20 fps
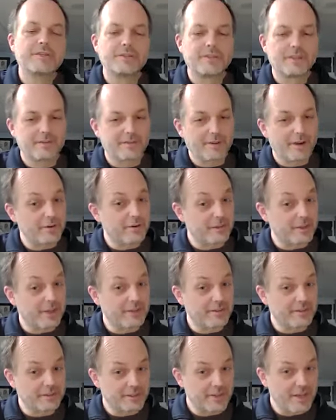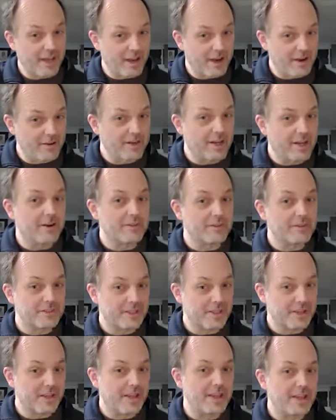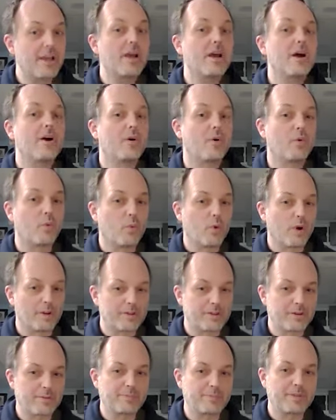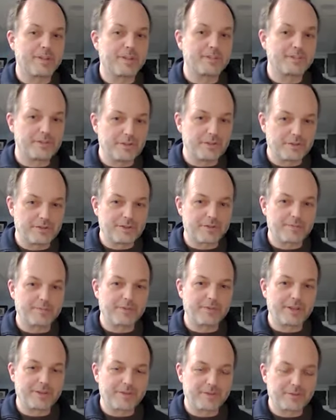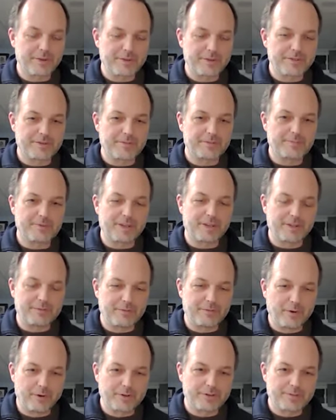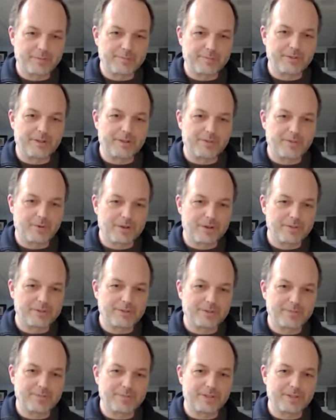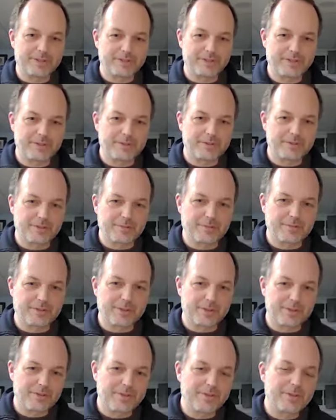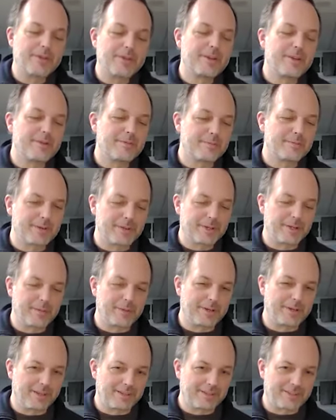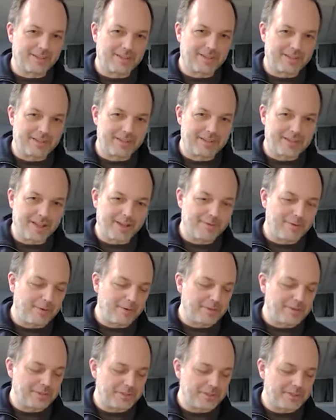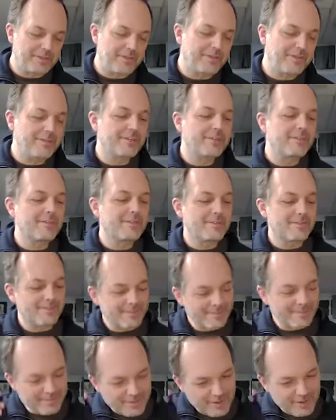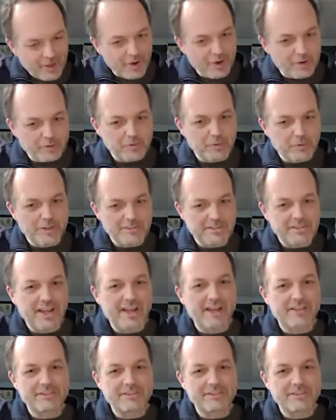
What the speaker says: if I were to count this out, I would say 1 triplet, 2 triplet, 3 triplet, 4 triplet, 1 triplet, 2 triplet. But nobody does it like that. Everyone just knows what it sounds